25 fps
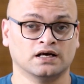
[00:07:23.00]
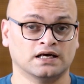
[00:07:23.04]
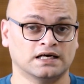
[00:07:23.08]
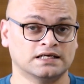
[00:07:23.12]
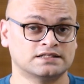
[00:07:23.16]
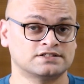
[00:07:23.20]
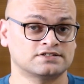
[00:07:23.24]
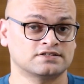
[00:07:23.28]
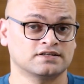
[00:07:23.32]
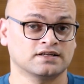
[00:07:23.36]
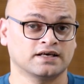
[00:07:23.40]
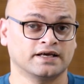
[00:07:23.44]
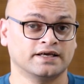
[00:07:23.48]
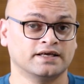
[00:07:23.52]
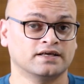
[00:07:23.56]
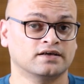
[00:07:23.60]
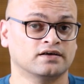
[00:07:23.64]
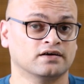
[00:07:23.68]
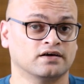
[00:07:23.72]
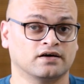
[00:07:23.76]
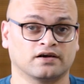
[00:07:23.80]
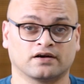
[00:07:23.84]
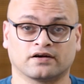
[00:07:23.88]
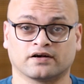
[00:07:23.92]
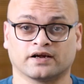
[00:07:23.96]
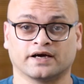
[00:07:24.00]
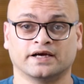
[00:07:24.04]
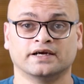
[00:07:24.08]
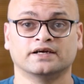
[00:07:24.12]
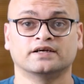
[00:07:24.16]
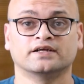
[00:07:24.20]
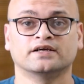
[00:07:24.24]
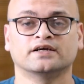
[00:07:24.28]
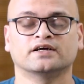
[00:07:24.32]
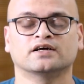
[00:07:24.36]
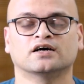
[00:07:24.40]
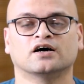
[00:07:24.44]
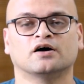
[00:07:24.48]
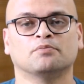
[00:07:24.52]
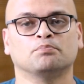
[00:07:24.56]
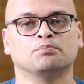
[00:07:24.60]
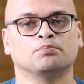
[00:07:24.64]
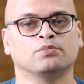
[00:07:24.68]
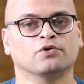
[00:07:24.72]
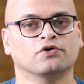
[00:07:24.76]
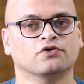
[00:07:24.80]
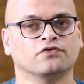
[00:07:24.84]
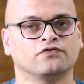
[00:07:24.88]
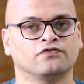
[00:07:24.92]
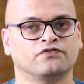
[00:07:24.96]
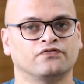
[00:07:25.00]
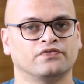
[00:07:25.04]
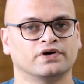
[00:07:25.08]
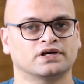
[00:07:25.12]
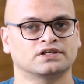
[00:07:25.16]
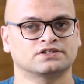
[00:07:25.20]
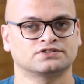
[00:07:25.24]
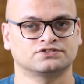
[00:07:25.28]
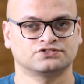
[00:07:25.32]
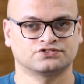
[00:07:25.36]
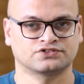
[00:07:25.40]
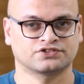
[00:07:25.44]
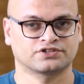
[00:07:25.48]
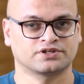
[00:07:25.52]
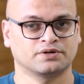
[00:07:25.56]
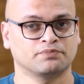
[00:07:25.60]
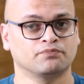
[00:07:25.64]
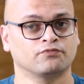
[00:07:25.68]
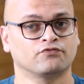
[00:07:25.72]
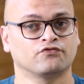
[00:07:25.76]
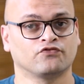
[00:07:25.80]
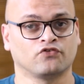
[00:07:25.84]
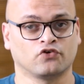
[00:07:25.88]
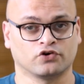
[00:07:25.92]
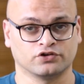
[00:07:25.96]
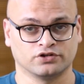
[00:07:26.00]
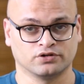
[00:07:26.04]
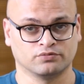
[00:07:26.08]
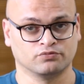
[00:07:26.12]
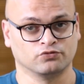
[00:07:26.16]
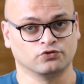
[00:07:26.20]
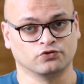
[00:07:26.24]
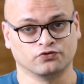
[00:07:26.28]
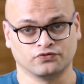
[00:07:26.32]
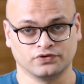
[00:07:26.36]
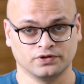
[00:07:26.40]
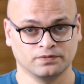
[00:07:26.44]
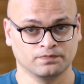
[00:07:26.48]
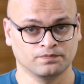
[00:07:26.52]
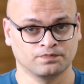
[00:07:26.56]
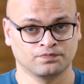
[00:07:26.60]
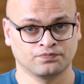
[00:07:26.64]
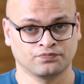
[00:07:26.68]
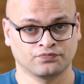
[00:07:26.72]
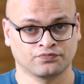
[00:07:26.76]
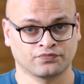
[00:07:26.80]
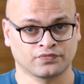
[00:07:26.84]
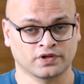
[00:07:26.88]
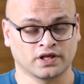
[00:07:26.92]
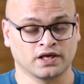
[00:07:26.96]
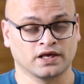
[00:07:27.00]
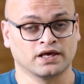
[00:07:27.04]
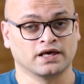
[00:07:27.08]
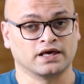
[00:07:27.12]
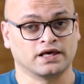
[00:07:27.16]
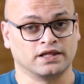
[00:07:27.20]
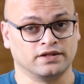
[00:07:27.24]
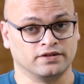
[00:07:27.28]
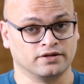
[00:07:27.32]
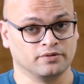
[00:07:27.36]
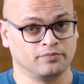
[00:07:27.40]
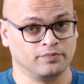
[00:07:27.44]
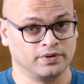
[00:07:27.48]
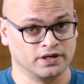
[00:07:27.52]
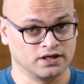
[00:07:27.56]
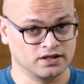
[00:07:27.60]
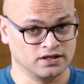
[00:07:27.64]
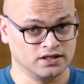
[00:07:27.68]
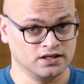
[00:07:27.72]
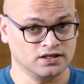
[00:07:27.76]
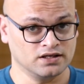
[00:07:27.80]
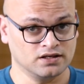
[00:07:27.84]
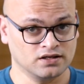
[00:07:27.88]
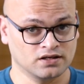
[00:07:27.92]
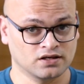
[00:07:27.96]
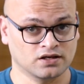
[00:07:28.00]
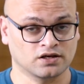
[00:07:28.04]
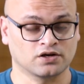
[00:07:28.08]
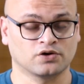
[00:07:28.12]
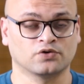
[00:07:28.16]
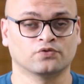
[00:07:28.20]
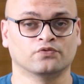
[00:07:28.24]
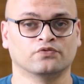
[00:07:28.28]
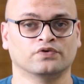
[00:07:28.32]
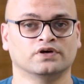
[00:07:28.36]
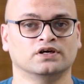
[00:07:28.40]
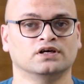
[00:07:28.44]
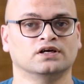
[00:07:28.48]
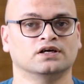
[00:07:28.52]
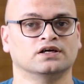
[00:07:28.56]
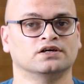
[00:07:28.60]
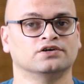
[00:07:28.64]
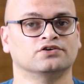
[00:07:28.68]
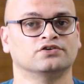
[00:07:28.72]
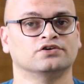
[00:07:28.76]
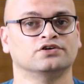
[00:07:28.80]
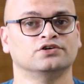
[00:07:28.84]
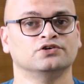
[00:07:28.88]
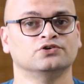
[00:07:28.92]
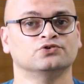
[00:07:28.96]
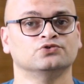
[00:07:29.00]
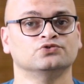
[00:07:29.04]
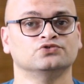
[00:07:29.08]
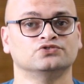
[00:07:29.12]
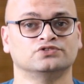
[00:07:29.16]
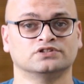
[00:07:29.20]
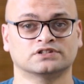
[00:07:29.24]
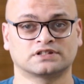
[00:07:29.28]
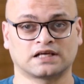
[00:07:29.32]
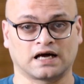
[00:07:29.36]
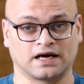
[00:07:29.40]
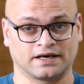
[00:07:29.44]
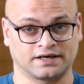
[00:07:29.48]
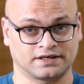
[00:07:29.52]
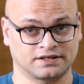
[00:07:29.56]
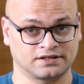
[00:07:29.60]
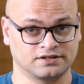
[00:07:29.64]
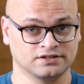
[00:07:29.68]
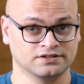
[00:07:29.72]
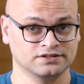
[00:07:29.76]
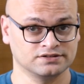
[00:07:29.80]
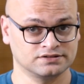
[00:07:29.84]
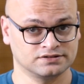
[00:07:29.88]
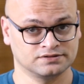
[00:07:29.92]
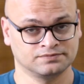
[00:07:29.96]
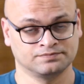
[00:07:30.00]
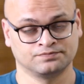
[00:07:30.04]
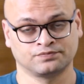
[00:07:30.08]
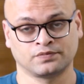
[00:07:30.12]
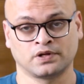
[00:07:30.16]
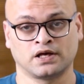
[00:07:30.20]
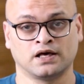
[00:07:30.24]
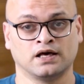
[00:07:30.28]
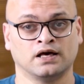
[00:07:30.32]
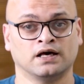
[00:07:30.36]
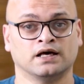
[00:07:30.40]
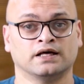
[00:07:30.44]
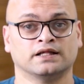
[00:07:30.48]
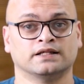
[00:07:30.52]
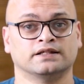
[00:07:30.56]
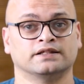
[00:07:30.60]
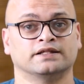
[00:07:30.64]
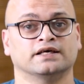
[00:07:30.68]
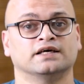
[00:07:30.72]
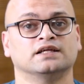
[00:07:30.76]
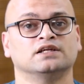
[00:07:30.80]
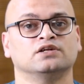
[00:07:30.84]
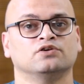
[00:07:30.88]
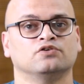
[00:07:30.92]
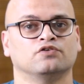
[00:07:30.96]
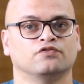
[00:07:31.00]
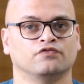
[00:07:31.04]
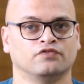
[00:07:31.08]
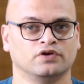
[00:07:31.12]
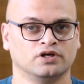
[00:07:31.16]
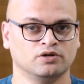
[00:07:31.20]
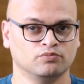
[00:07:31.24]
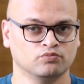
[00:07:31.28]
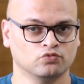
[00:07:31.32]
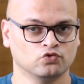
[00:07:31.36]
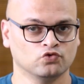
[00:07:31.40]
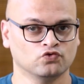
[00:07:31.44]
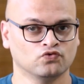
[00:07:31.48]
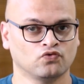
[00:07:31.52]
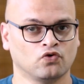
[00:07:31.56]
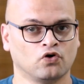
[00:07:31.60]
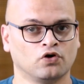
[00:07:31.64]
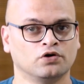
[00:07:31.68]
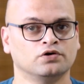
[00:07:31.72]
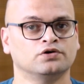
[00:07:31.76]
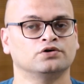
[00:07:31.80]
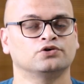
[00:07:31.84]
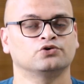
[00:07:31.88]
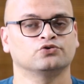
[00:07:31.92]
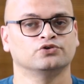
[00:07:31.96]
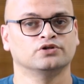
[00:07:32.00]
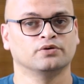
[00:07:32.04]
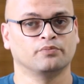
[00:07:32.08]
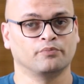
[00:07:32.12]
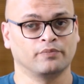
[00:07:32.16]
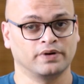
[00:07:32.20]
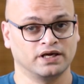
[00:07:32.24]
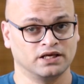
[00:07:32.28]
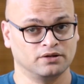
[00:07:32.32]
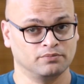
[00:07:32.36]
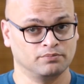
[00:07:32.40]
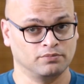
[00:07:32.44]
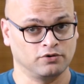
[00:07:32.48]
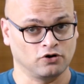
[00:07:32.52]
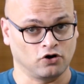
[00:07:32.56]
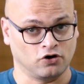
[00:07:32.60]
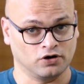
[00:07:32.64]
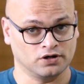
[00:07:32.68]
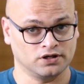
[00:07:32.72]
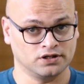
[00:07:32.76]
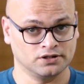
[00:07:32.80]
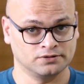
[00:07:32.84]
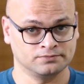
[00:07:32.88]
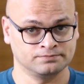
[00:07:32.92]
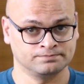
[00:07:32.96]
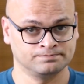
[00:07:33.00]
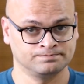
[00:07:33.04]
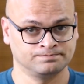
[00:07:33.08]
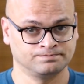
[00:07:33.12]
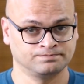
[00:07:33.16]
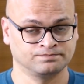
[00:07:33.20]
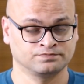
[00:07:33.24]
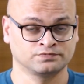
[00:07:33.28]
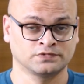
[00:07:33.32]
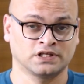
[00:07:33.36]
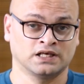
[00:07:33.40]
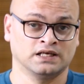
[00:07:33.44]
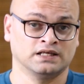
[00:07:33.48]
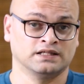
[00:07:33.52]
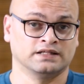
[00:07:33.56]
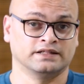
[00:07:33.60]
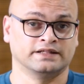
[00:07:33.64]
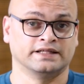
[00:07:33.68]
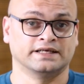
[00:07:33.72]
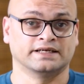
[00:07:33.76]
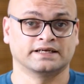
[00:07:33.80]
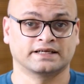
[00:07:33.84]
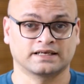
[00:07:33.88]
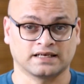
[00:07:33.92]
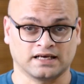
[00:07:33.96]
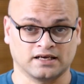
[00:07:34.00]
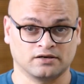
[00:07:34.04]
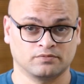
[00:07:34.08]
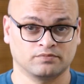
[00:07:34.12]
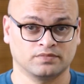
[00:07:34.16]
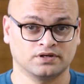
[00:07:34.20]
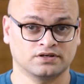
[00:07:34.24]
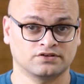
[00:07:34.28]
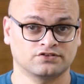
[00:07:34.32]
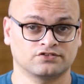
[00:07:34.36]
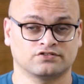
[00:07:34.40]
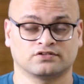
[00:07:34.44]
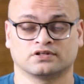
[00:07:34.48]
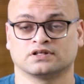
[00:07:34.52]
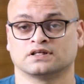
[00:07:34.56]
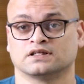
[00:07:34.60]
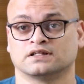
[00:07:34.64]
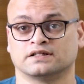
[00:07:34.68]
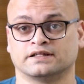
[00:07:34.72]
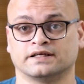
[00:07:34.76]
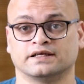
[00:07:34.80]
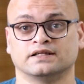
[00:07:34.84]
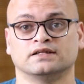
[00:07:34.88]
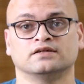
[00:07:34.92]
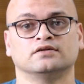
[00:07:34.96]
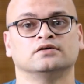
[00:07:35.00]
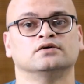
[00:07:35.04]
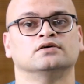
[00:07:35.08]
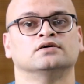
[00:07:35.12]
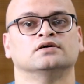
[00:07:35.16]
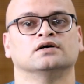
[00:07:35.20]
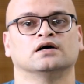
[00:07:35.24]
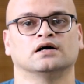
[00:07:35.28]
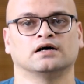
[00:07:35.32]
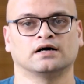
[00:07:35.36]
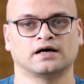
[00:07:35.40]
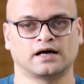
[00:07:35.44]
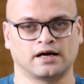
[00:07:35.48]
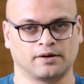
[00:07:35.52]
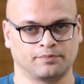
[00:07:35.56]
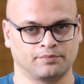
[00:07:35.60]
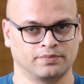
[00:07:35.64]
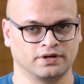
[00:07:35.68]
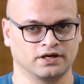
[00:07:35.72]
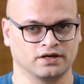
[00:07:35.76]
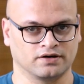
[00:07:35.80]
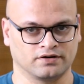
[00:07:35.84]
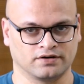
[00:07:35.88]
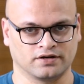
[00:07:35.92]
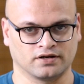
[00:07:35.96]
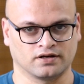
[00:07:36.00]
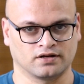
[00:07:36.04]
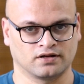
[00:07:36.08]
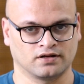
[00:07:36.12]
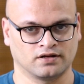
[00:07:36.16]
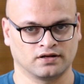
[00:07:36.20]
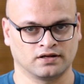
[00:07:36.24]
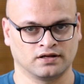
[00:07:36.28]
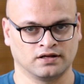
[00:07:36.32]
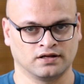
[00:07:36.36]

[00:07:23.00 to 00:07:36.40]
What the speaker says: It's like writing a perfect script for the movie. In the beginning, we introduce the characters, then we move on to the main plot, then climax, then a happy ending.